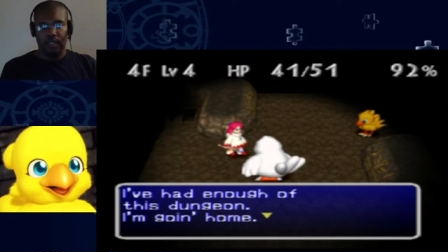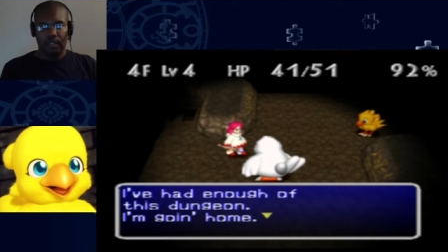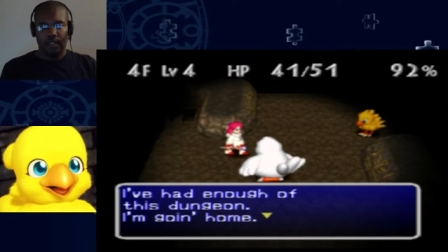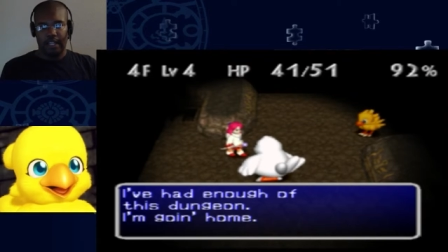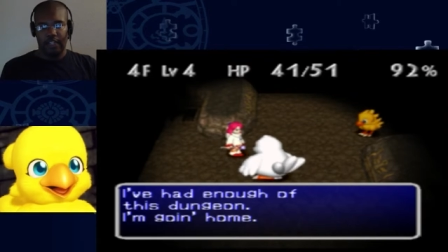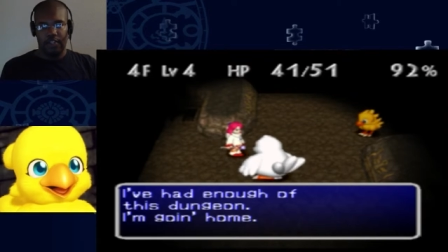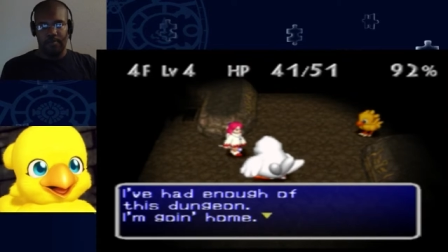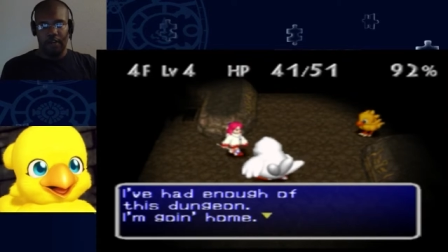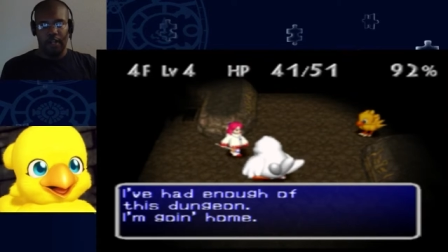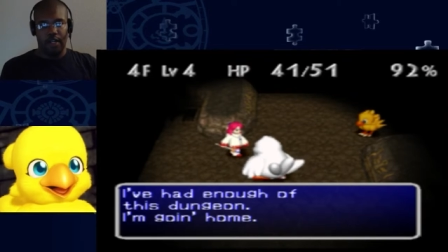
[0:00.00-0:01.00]
that can
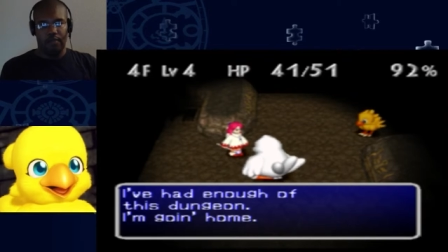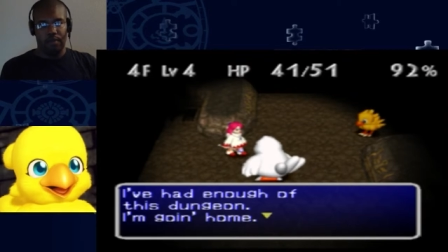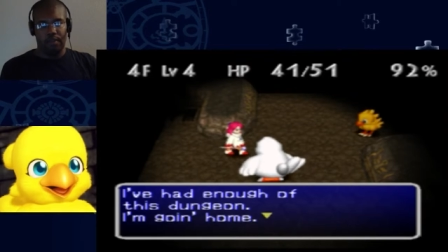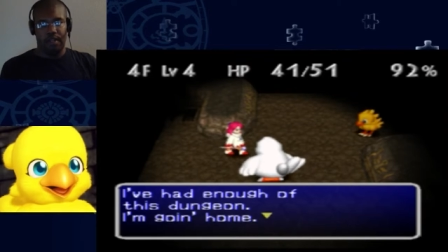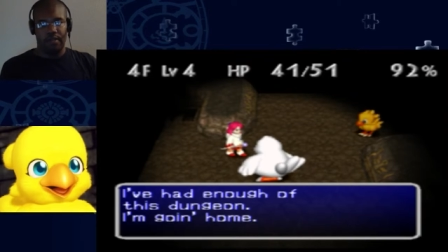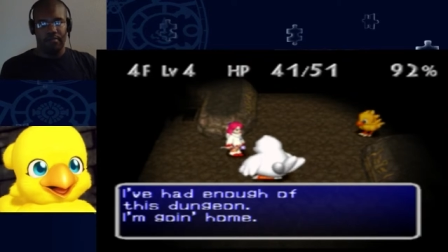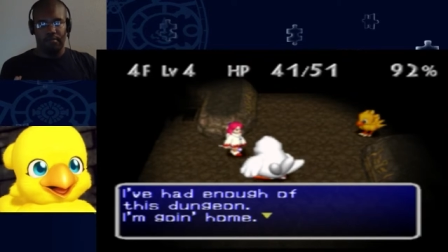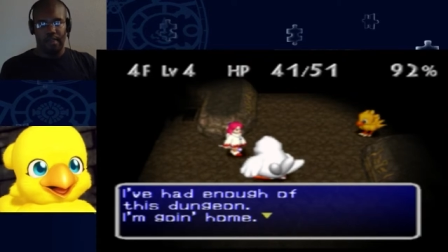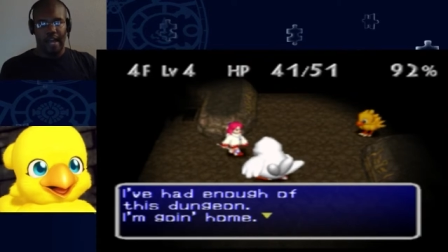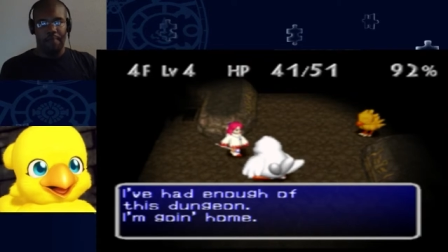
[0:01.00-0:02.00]
spawn within
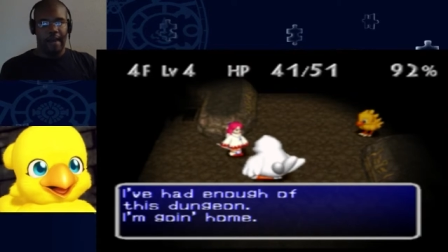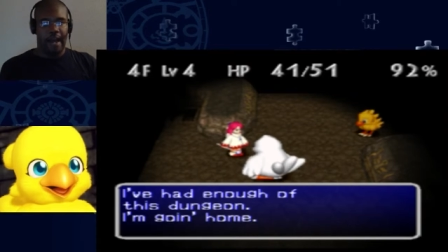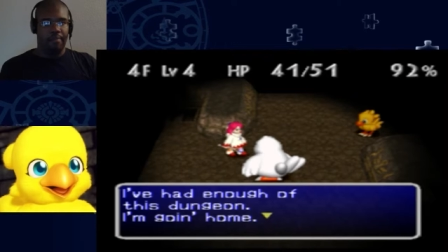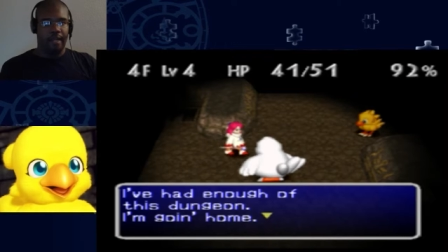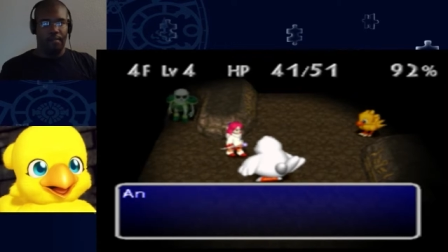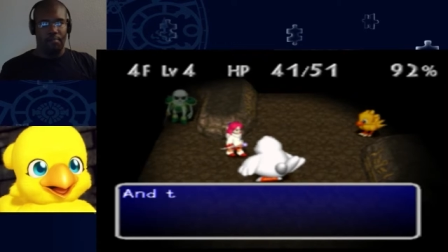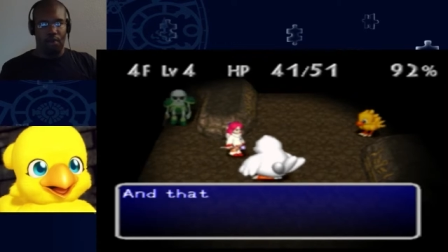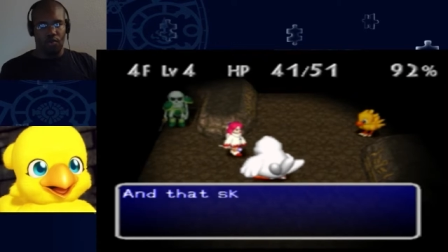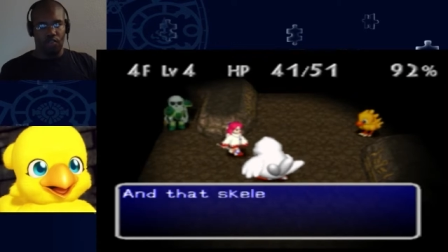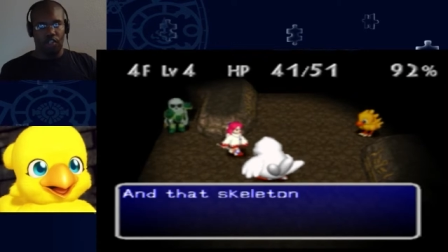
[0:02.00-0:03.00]
that map, like a
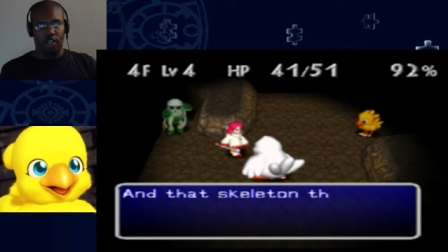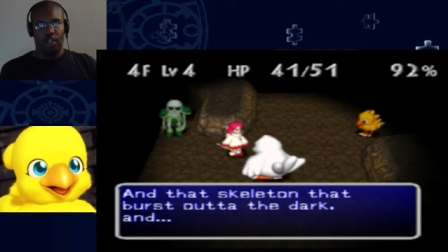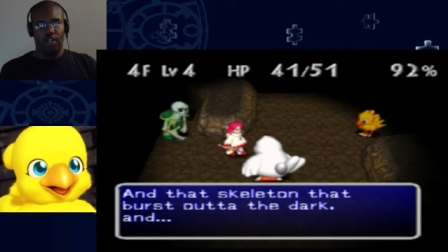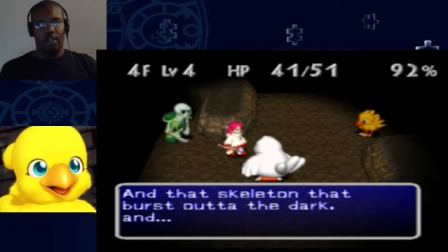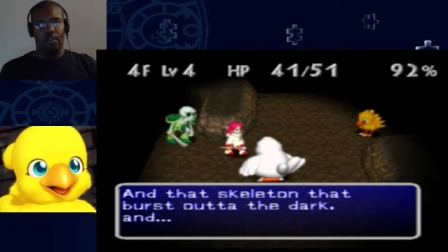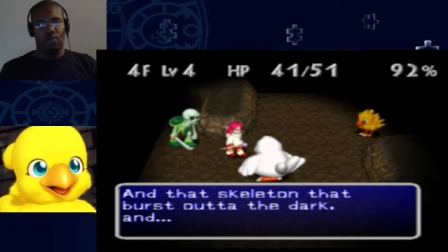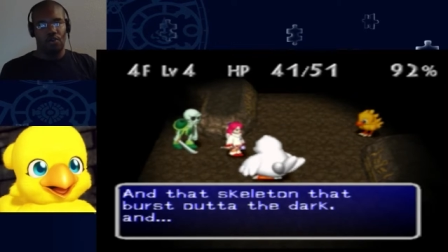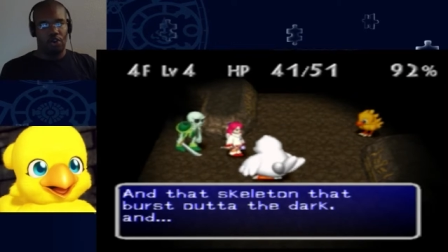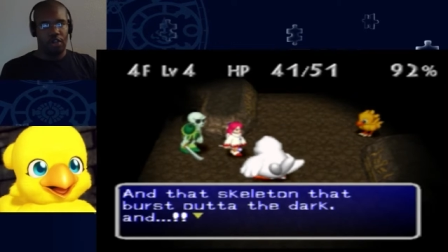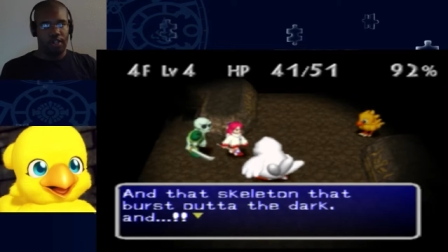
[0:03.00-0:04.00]
potion
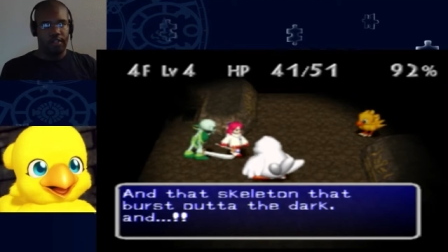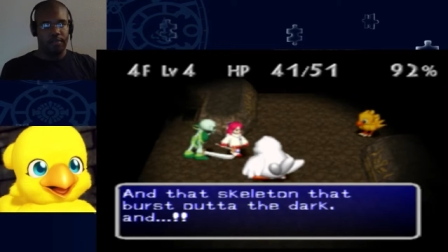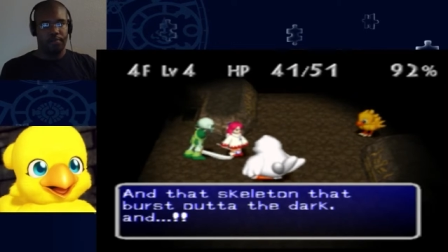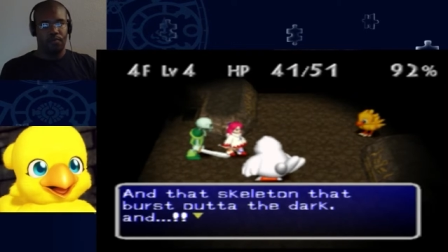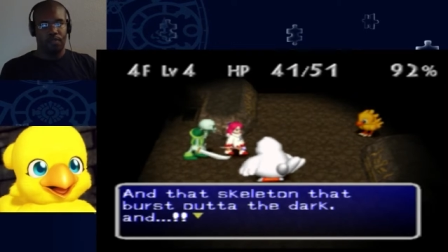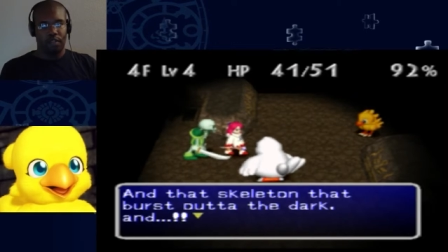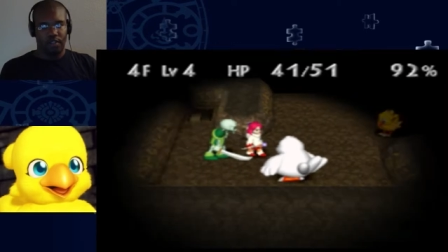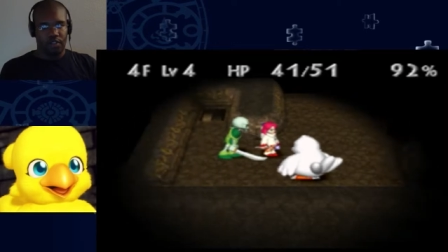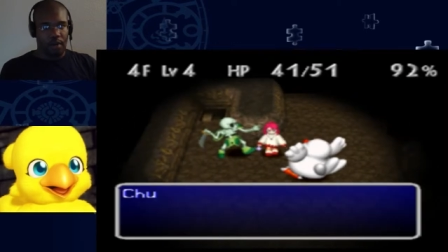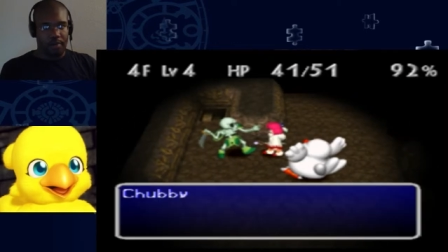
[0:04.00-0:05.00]
or
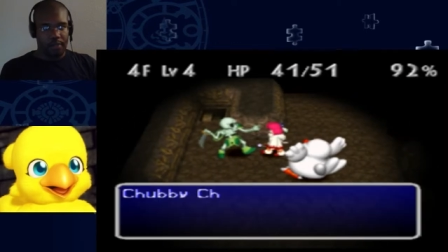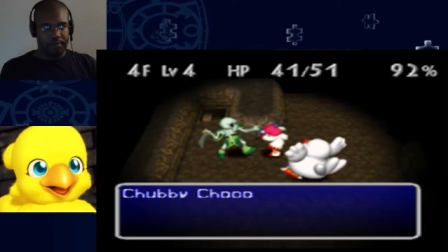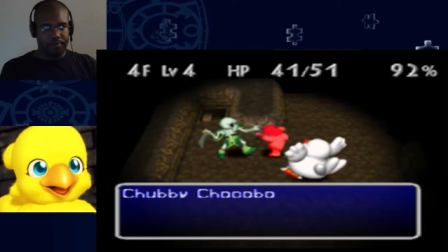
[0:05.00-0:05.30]
something.